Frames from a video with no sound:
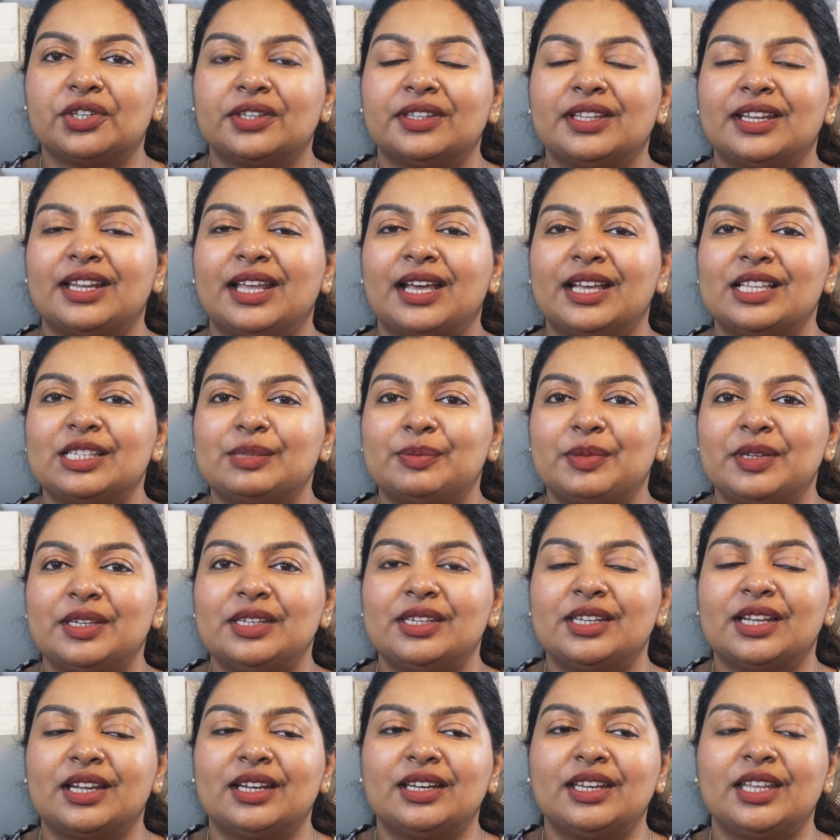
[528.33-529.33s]
that has been
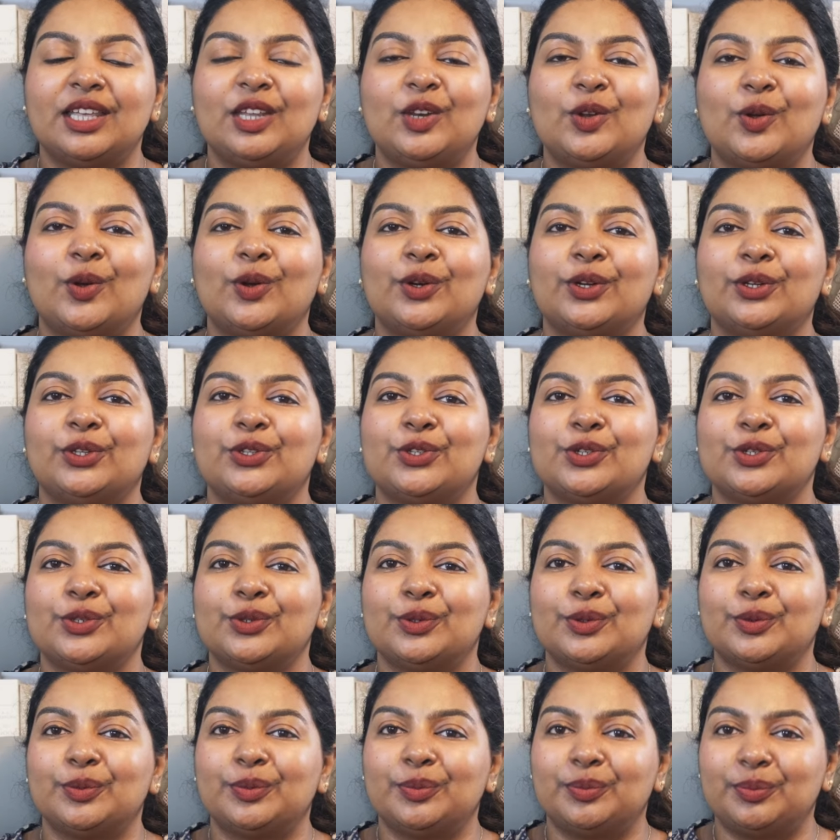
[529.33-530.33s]
done in order
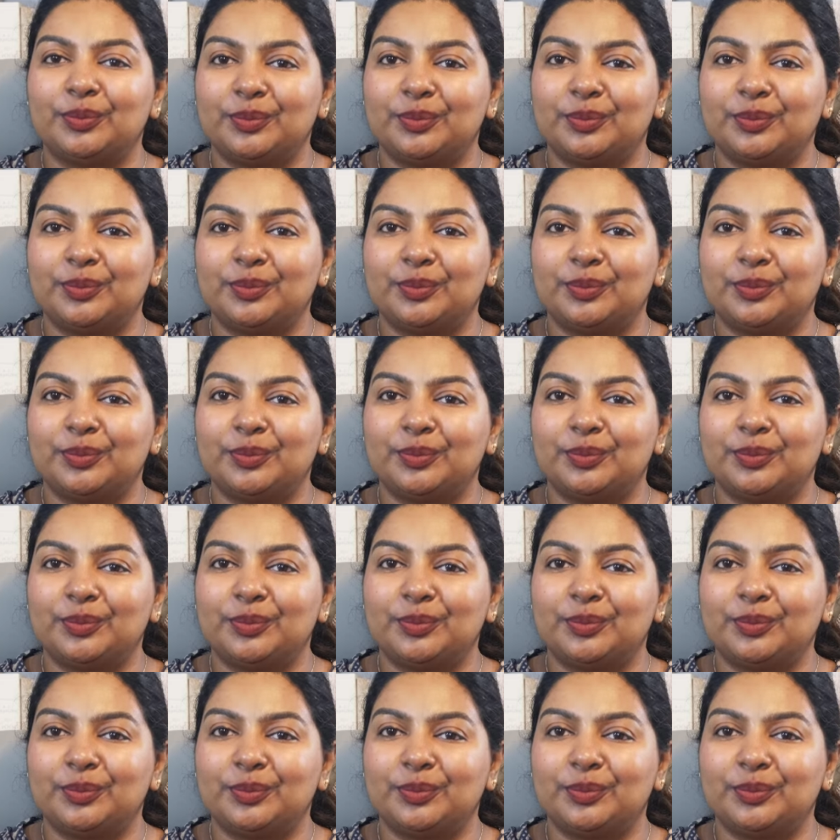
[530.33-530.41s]
to